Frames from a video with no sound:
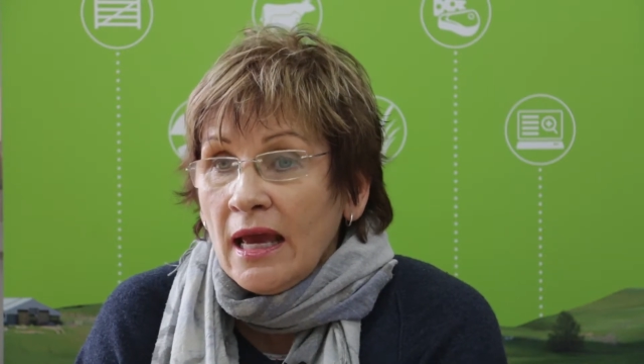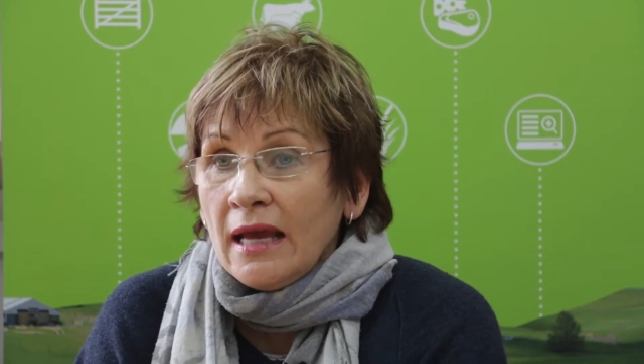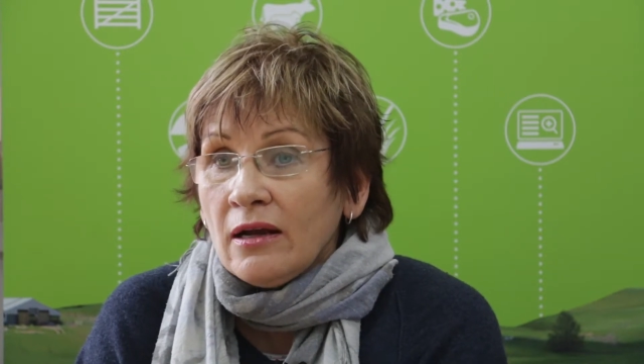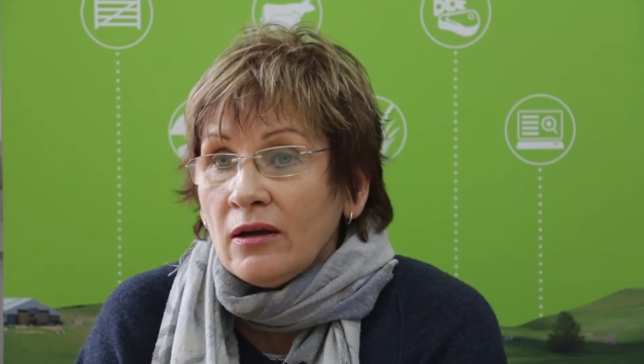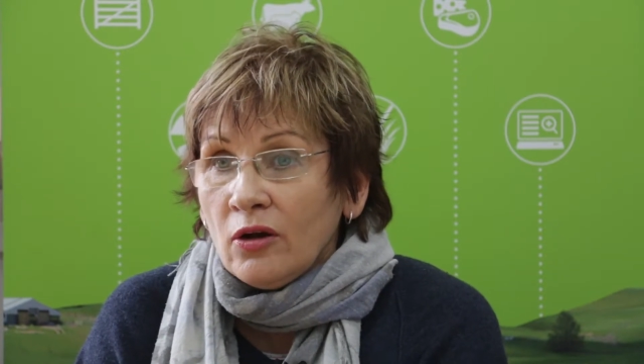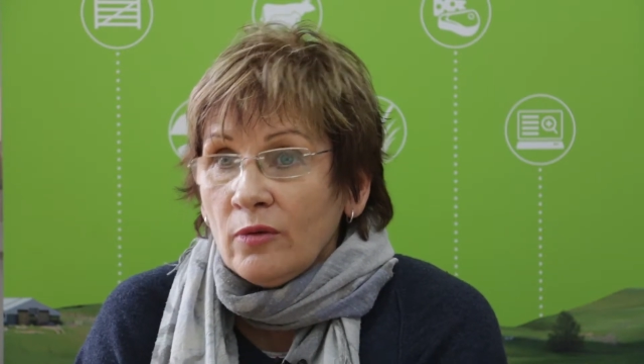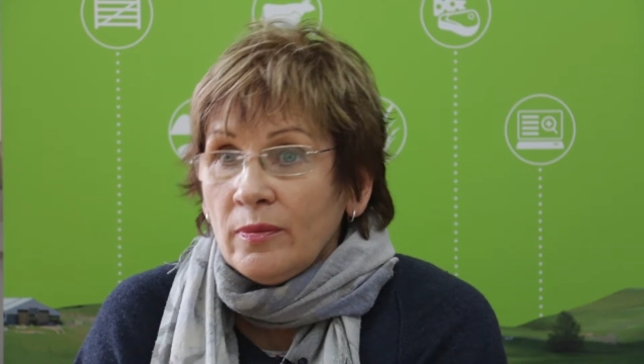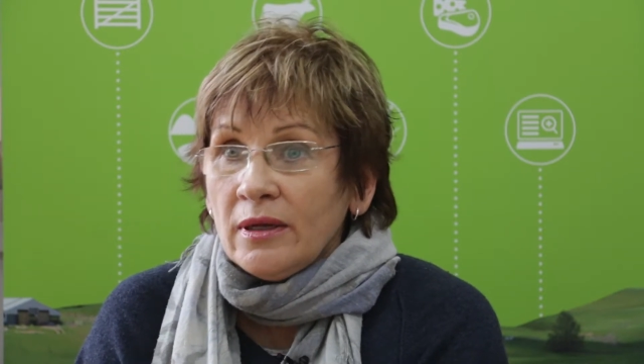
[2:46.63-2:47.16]

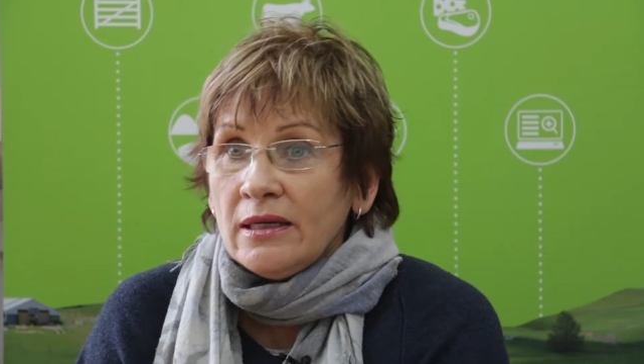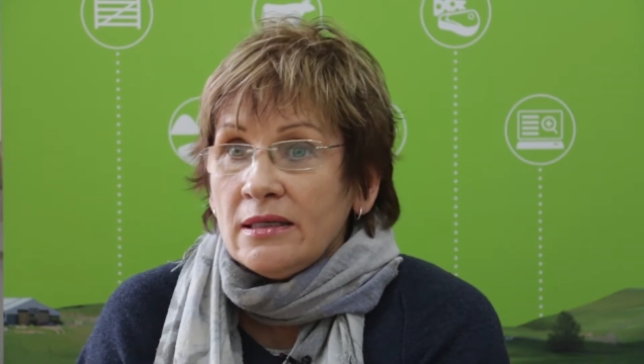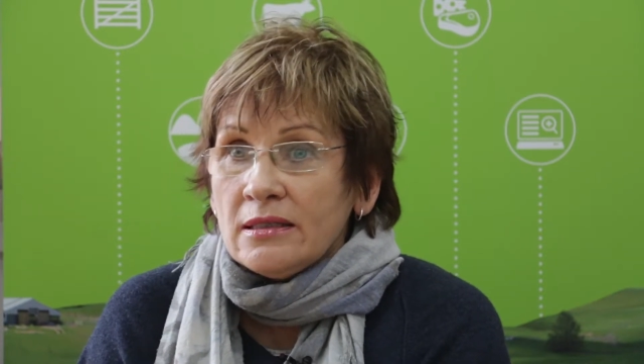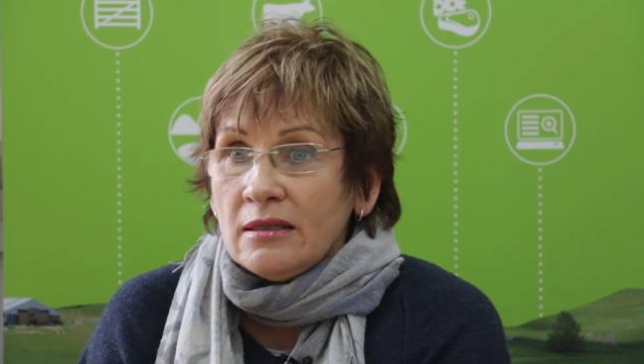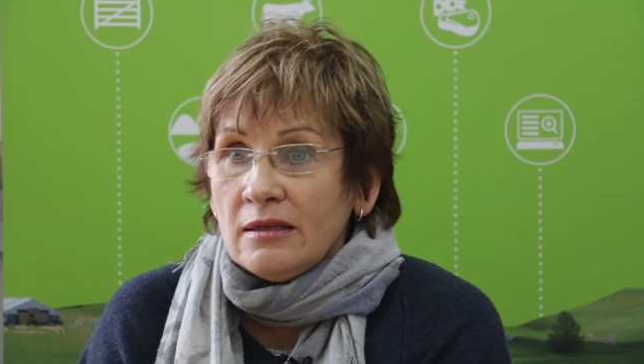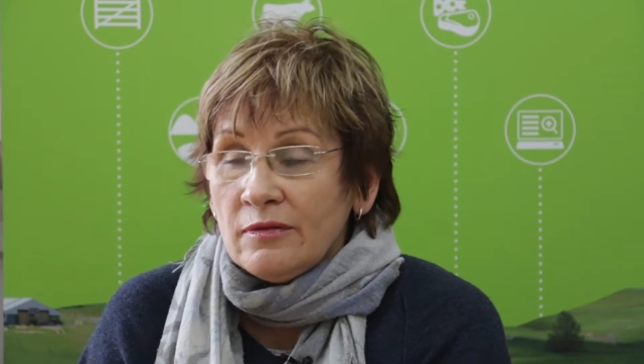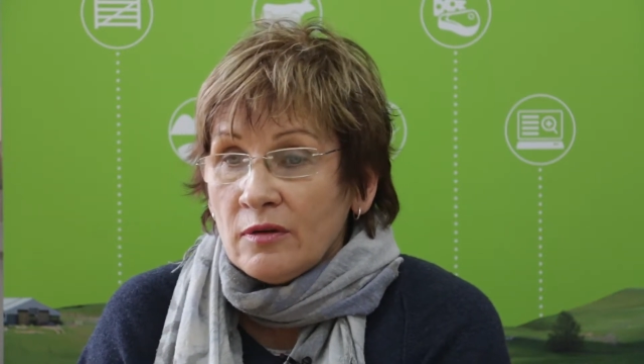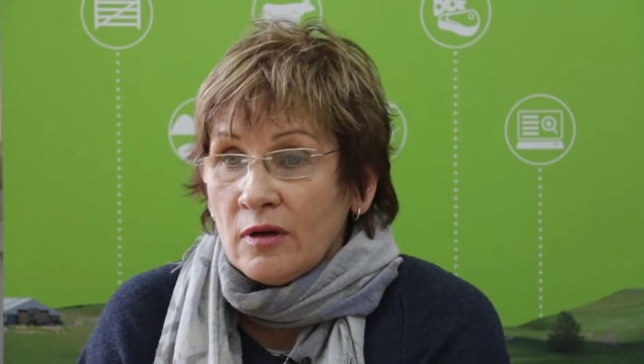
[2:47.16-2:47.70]
and globally
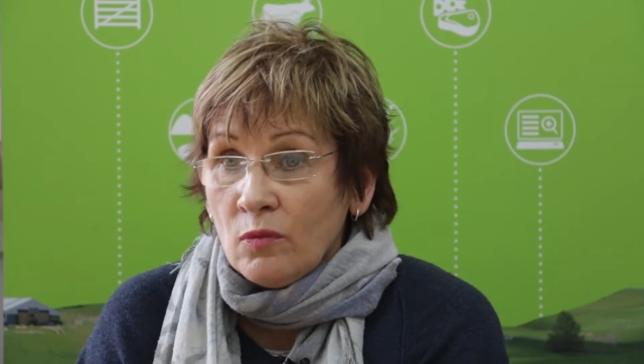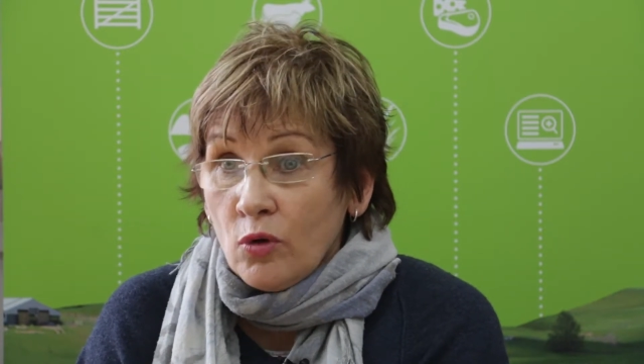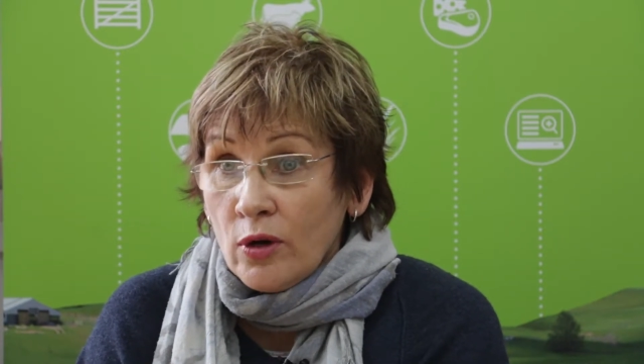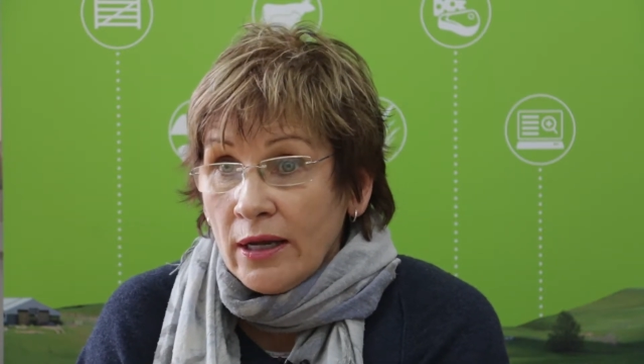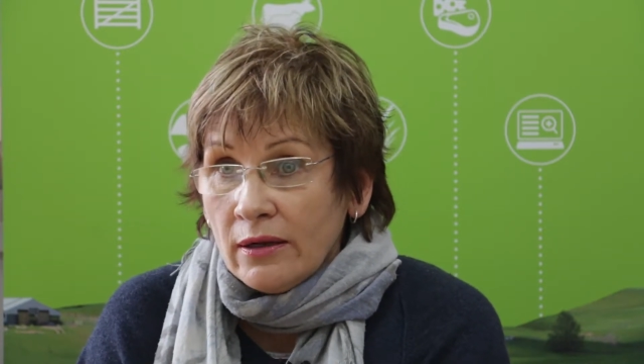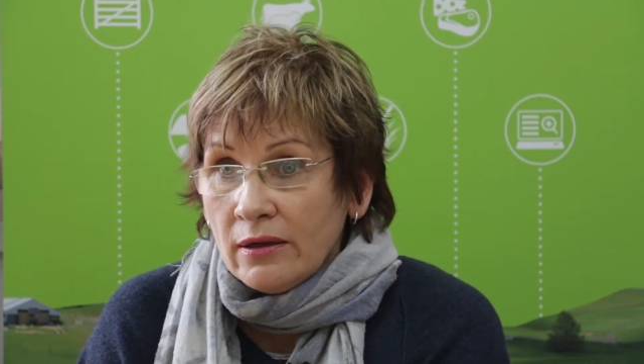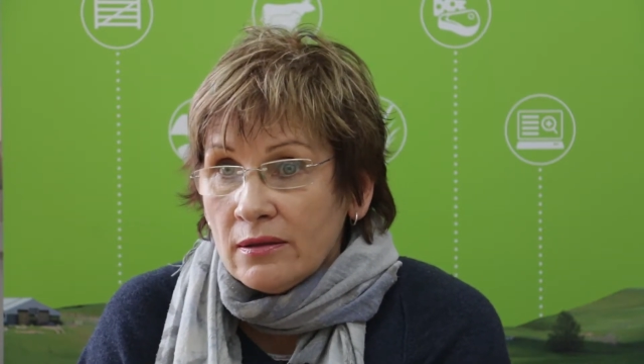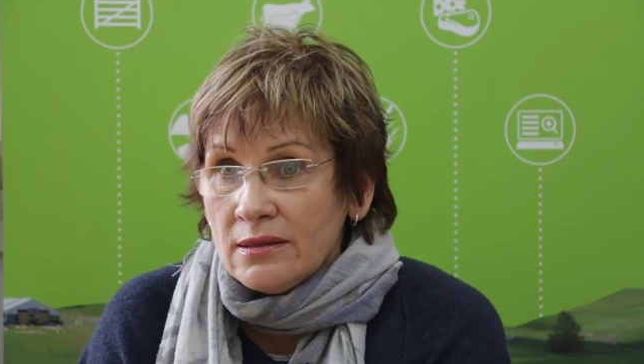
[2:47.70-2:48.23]
delivering
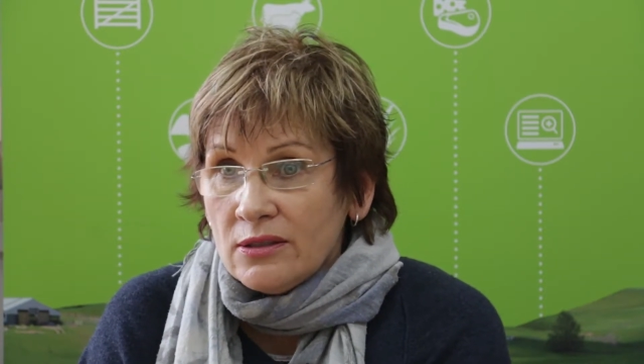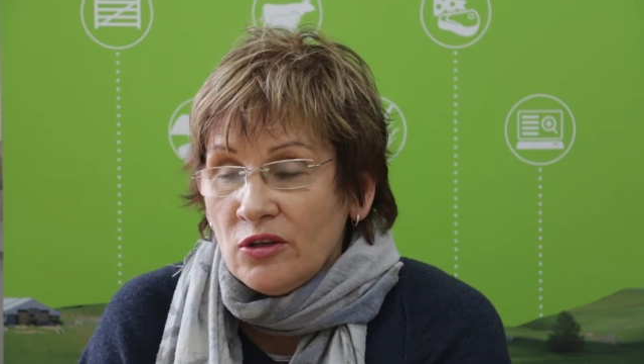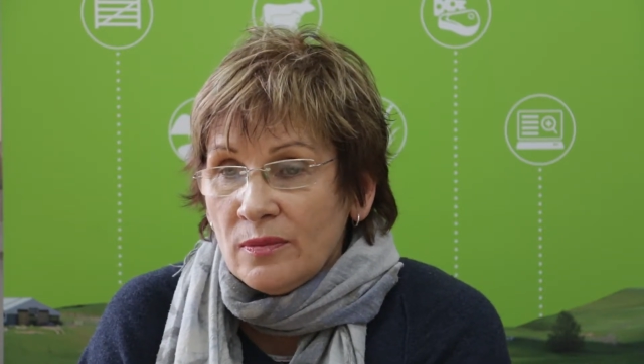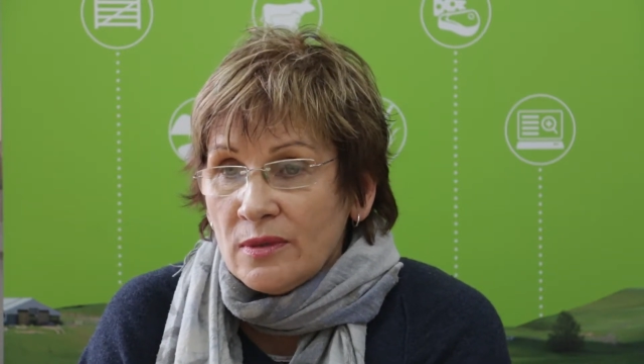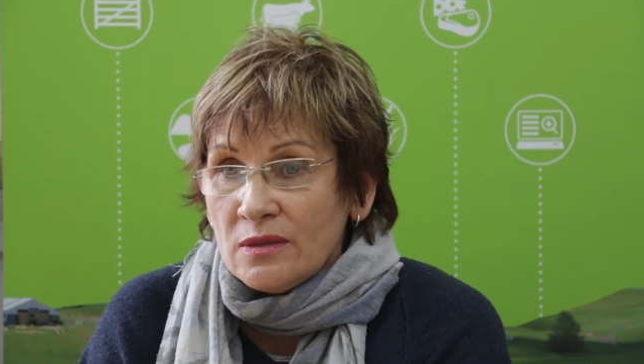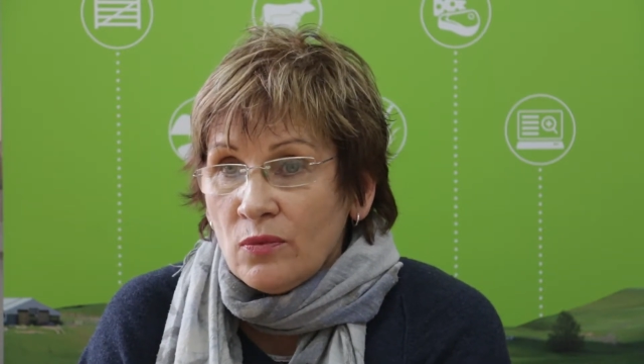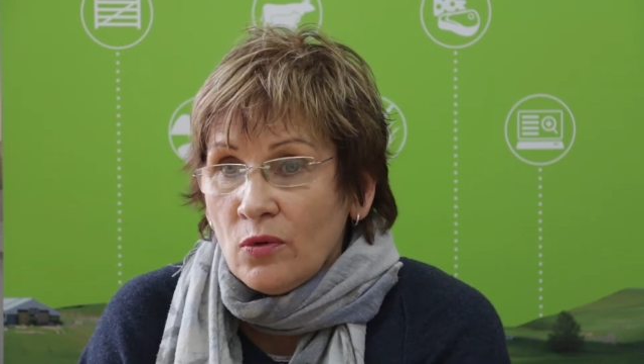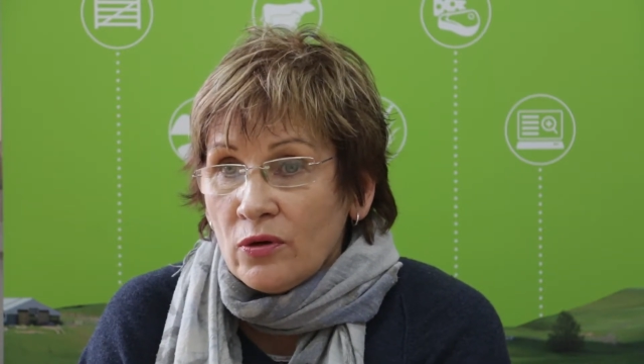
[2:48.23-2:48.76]
what our
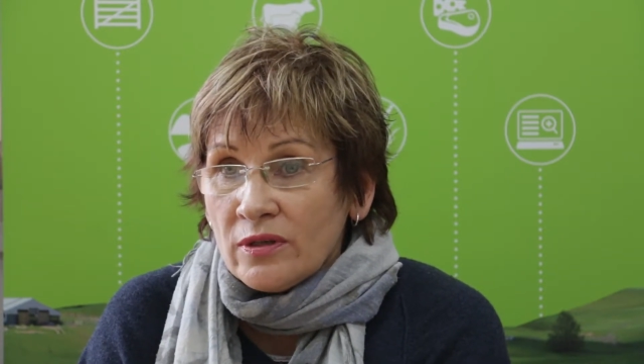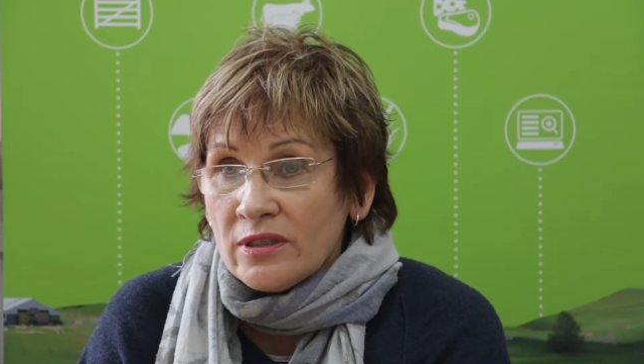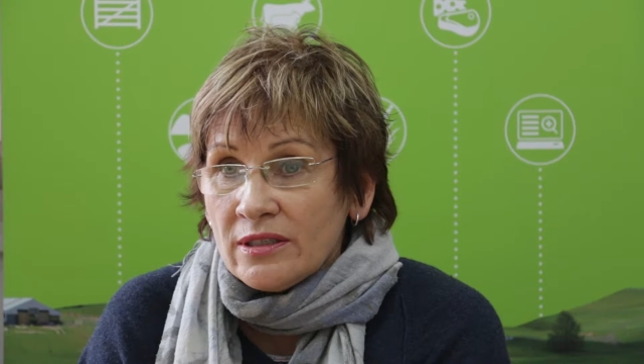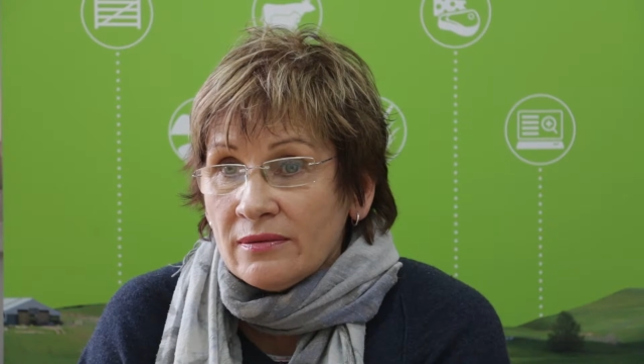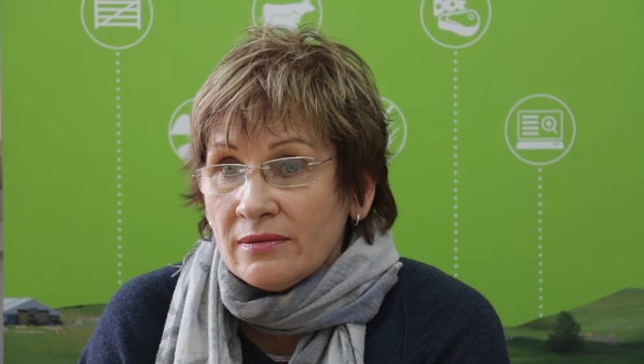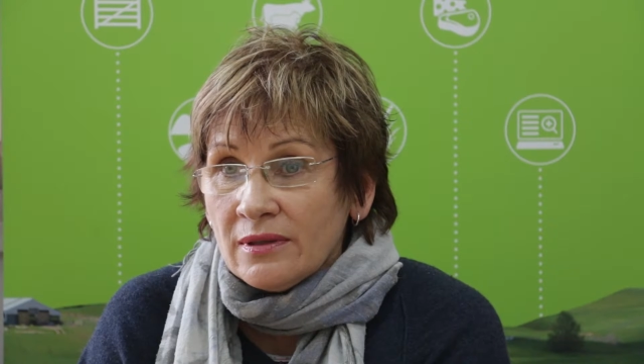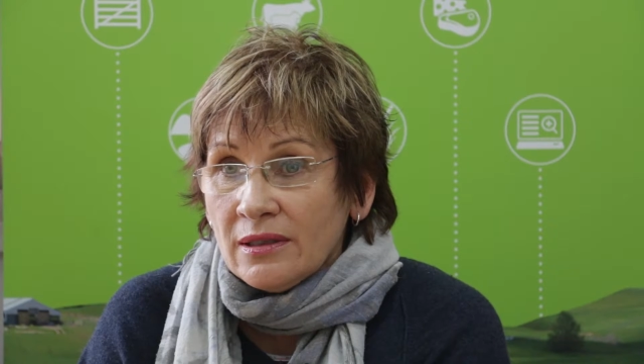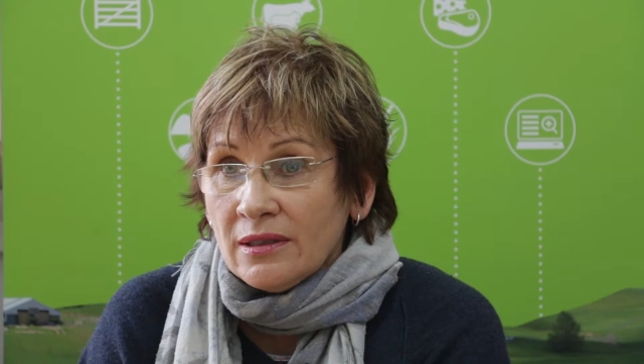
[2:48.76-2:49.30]
consumers want.